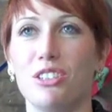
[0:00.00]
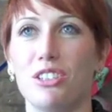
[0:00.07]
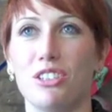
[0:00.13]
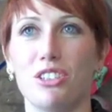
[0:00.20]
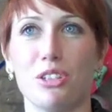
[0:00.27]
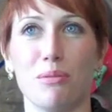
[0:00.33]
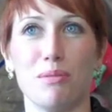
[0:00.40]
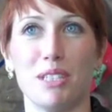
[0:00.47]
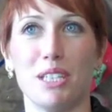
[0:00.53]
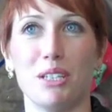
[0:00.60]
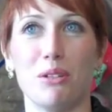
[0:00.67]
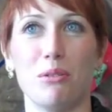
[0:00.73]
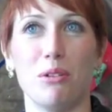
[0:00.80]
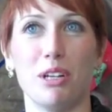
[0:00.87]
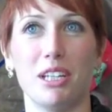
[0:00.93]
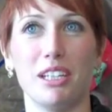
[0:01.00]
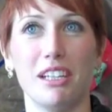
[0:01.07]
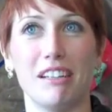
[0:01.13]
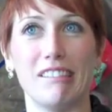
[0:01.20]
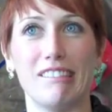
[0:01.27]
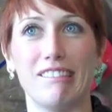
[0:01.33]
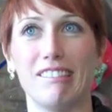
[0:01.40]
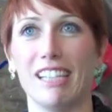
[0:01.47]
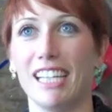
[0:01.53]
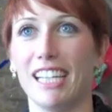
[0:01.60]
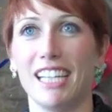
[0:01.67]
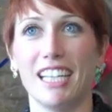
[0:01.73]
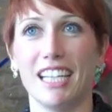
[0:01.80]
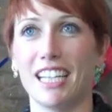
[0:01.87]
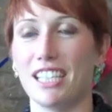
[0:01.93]
jumped into one, and
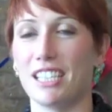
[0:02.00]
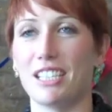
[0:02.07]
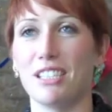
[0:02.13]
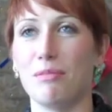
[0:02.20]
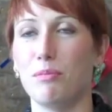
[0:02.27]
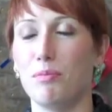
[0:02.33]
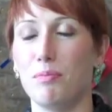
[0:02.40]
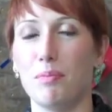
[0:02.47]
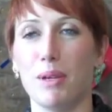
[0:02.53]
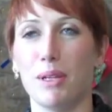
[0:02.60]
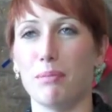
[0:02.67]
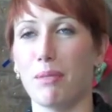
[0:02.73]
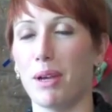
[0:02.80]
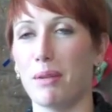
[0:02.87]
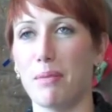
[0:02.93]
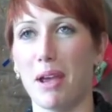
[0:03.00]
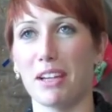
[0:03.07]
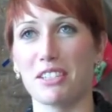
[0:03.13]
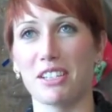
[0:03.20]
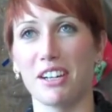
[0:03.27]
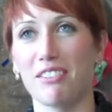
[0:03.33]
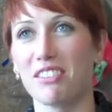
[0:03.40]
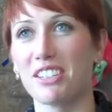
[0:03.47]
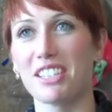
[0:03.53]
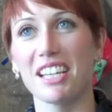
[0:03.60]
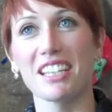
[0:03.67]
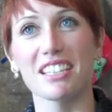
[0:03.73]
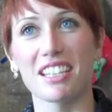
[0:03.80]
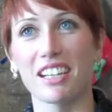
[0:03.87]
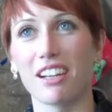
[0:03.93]
it's been my passion ever
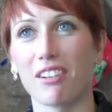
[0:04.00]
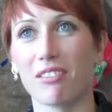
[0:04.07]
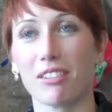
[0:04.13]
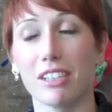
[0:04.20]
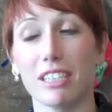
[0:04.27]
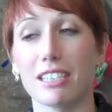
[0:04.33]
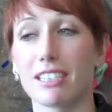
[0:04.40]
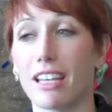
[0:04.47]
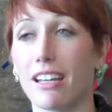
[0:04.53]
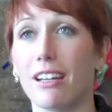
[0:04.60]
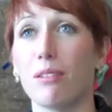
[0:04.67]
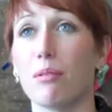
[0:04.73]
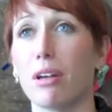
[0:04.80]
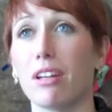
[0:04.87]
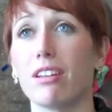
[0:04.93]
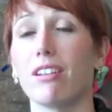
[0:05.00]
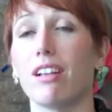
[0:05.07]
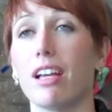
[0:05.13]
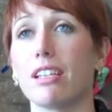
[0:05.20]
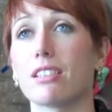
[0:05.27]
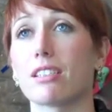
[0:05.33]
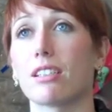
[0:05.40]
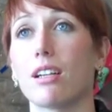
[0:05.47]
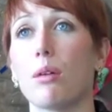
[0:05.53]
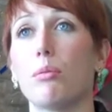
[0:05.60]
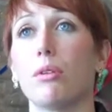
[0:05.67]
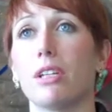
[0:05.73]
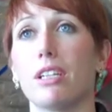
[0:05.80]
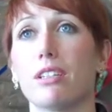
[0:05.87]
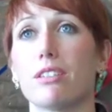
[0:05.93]
since. I got really excited about it the last
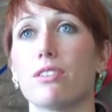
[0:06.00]
couple of years.